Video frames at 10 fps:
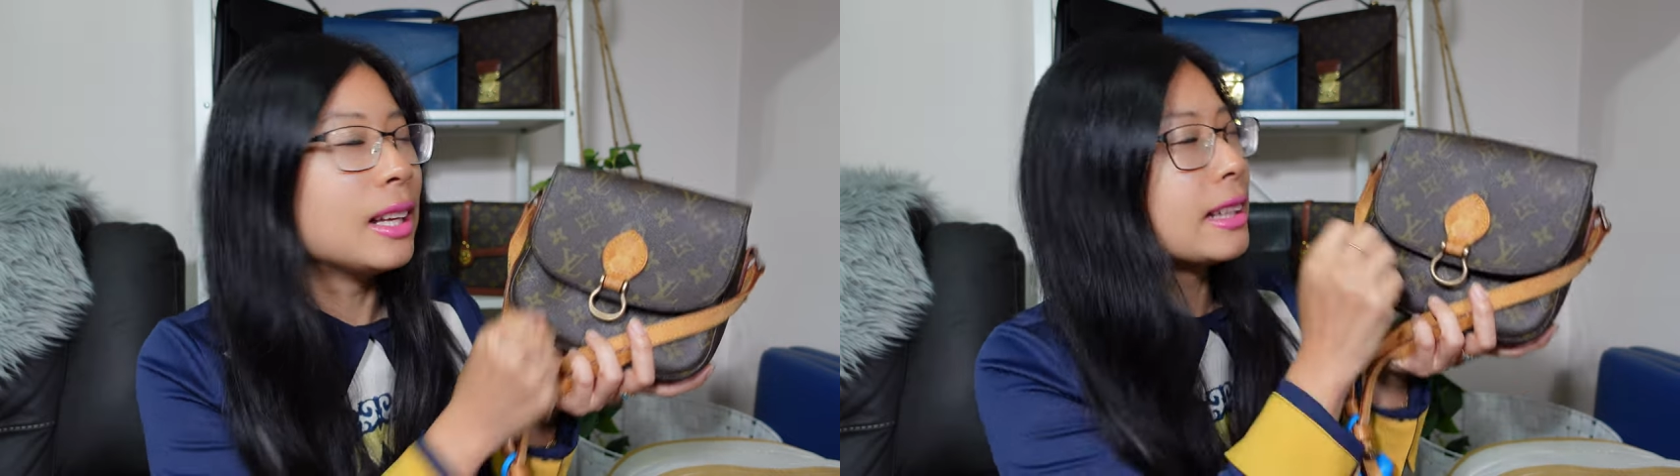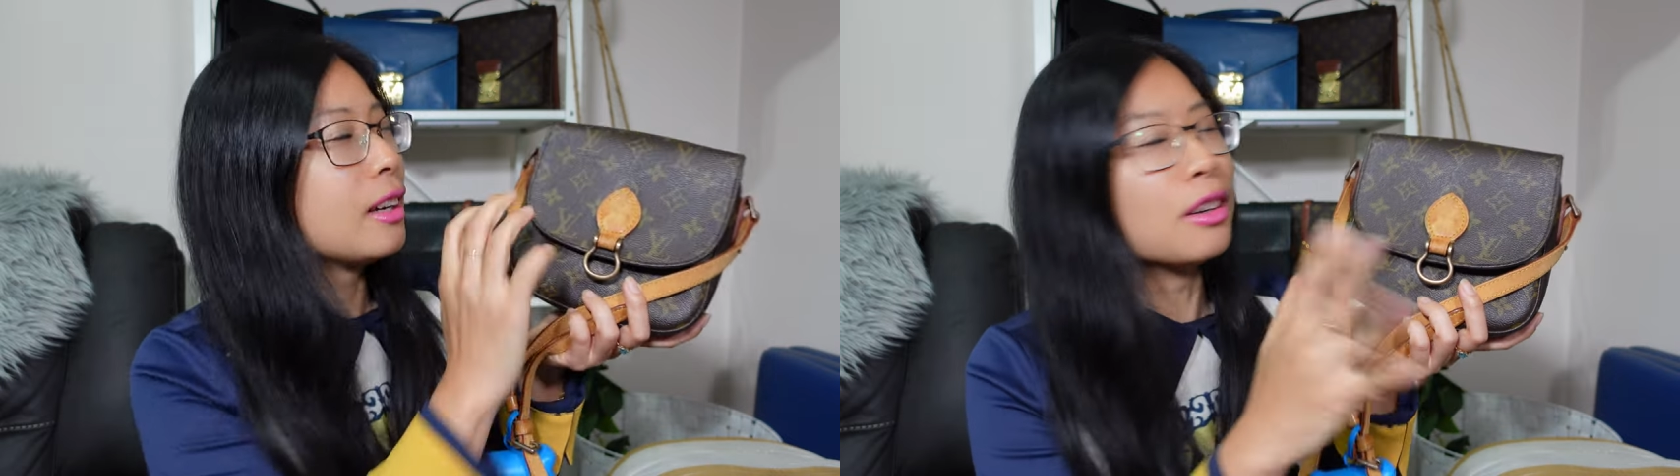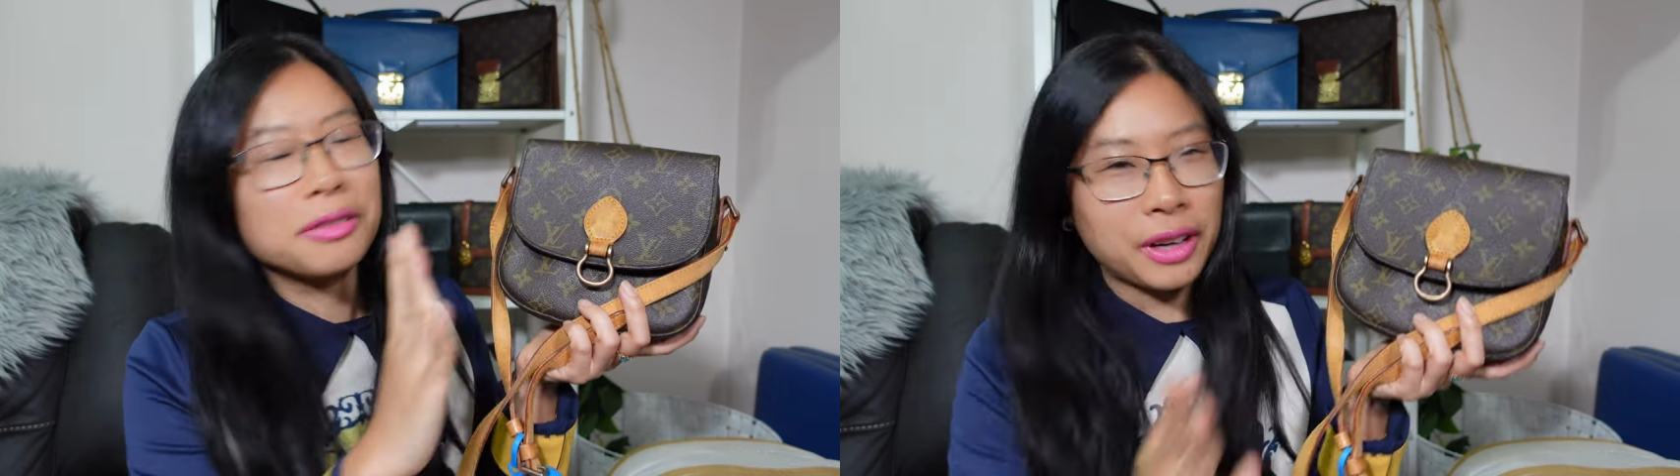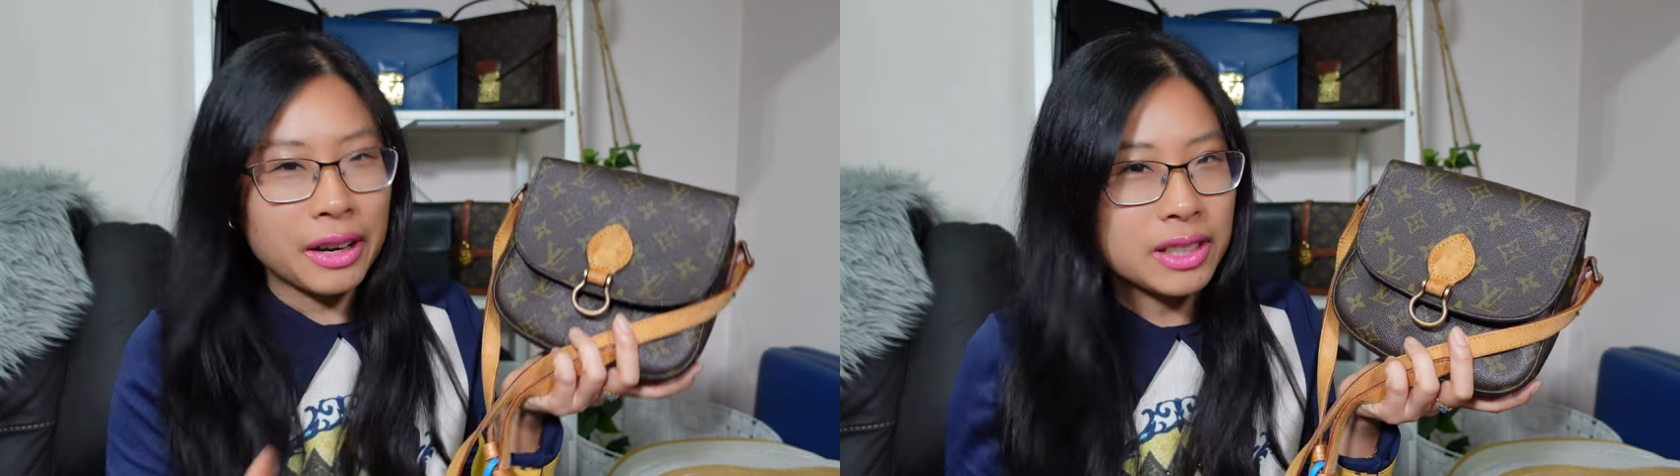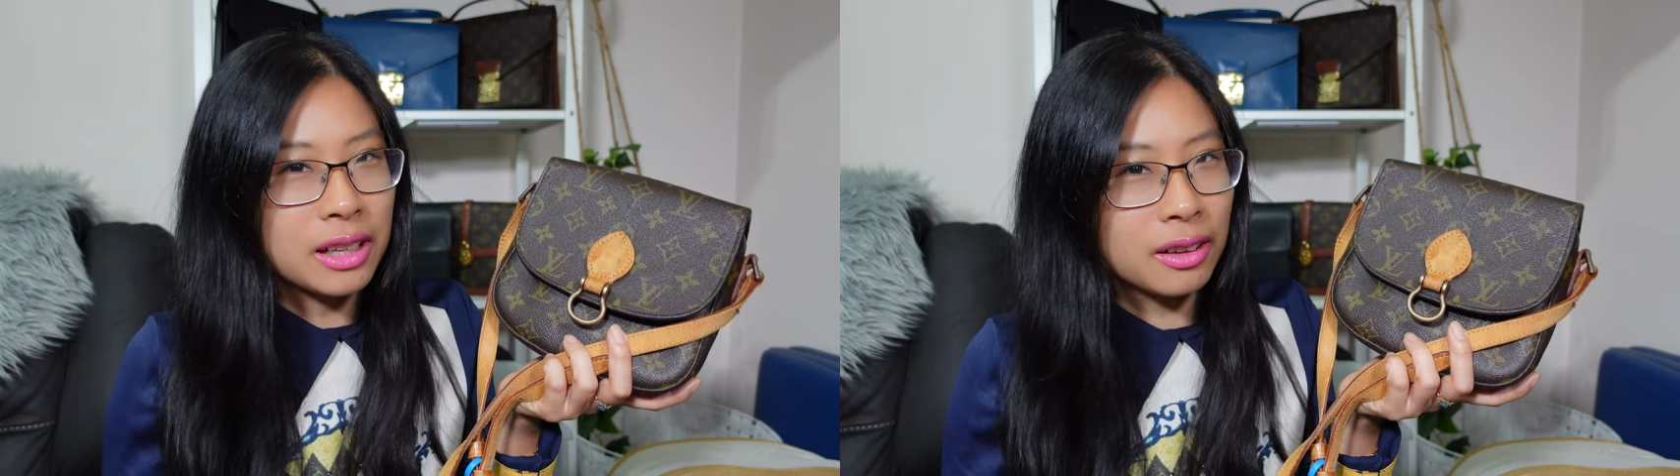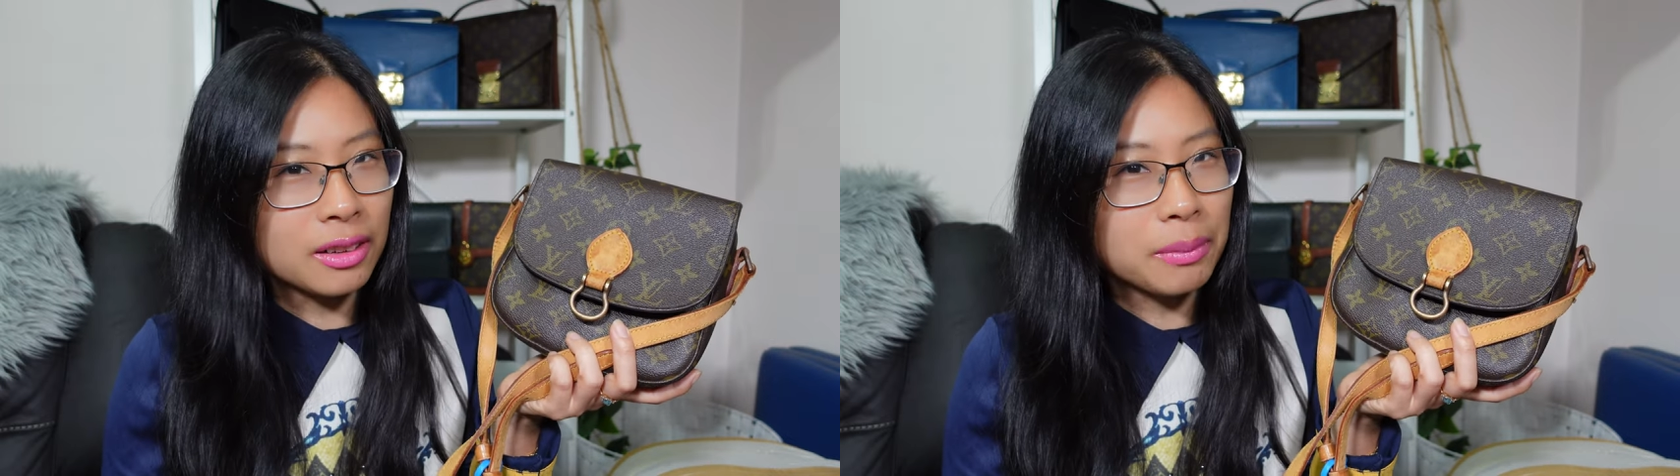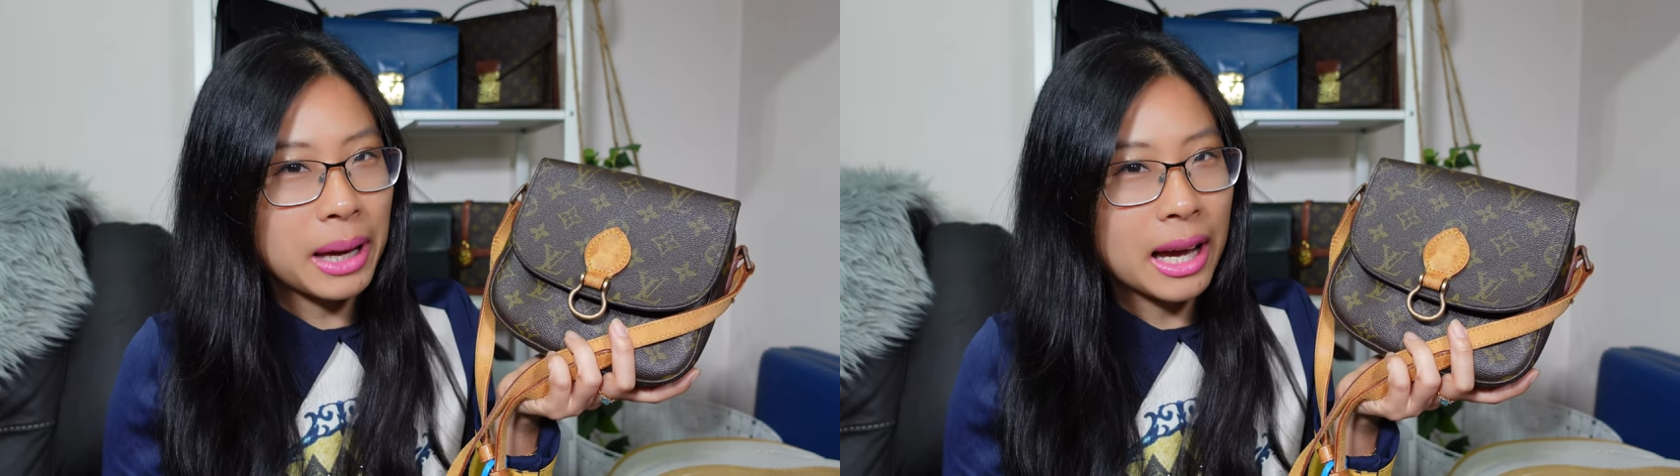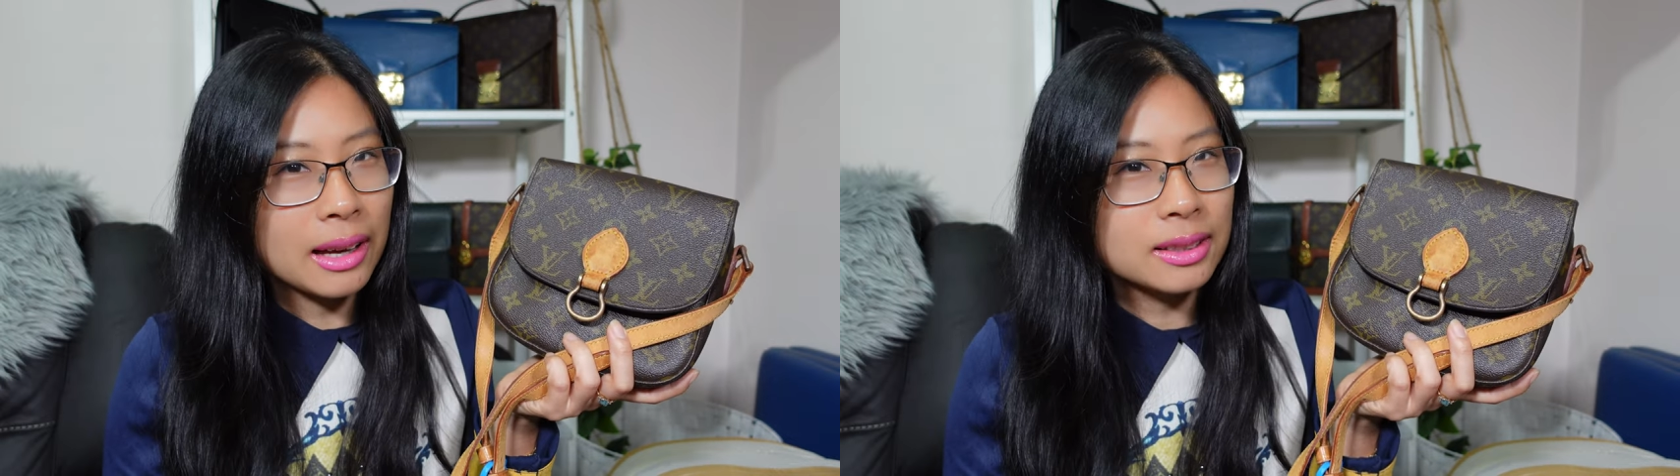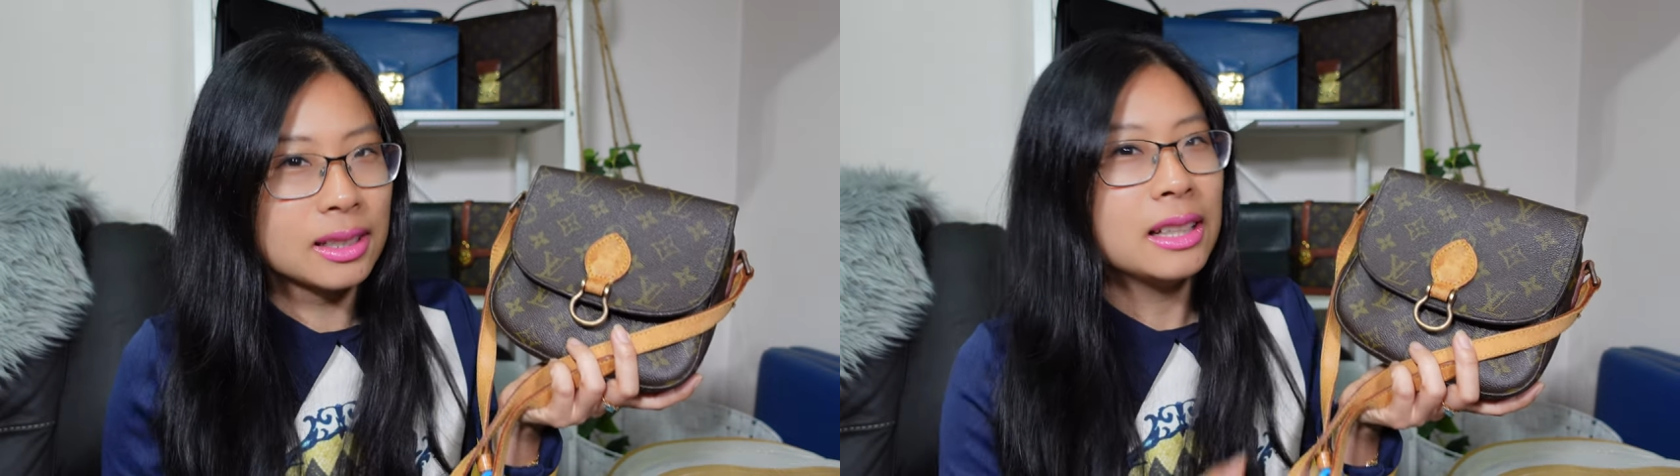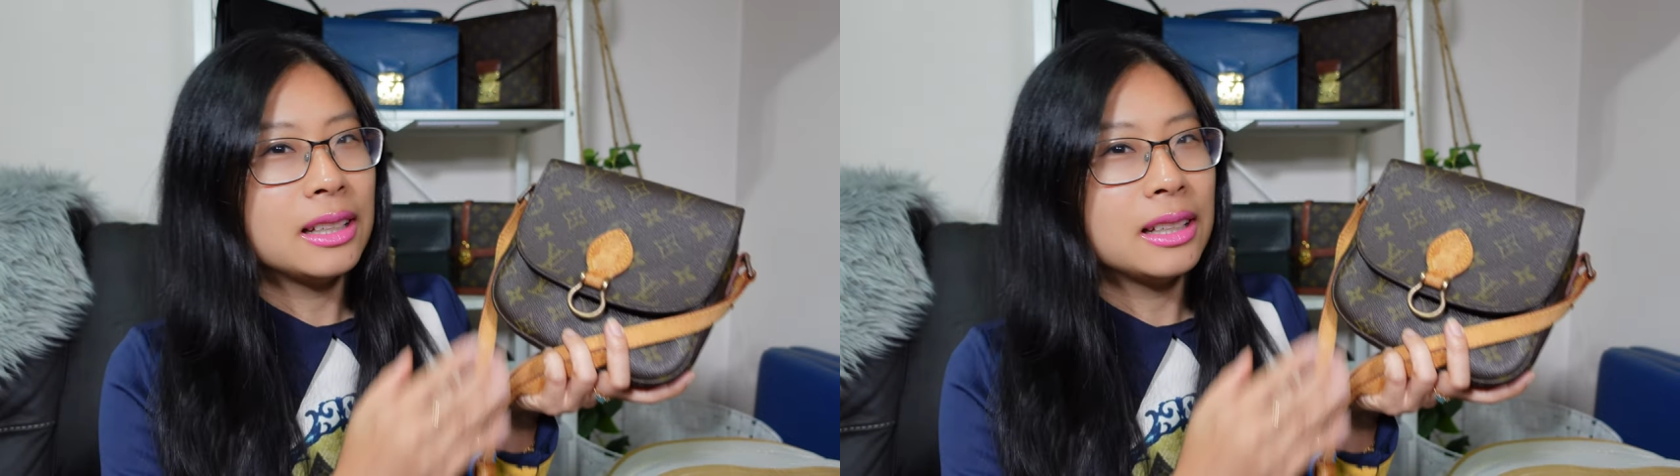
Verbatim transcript: Like they're not five, ten dollar bags.